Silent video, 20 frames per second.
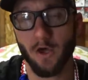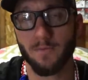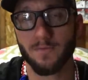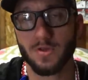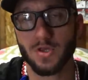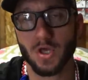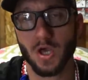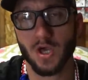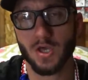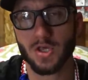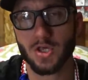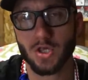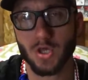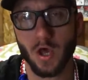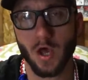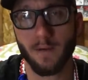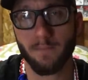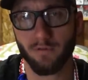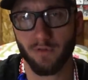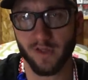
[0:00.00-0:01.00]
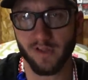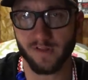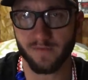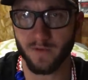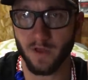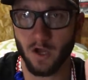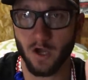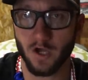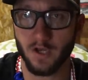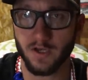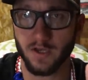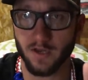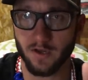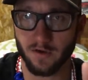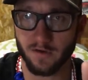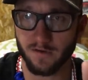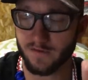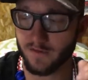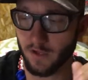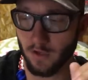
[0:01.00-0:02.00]
judge shot placement on
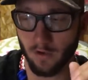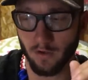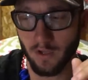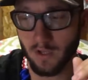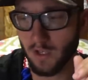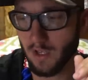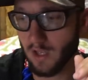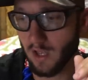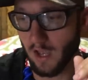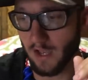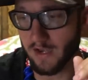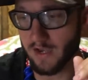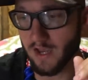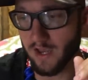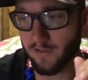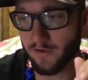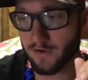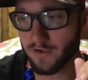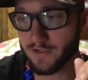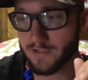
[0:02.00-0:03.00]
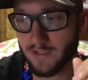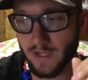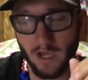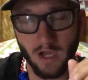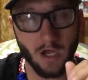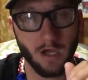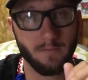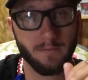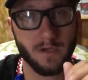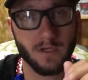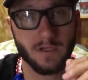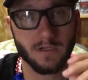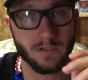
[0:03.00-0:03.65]
deer. So Another dumb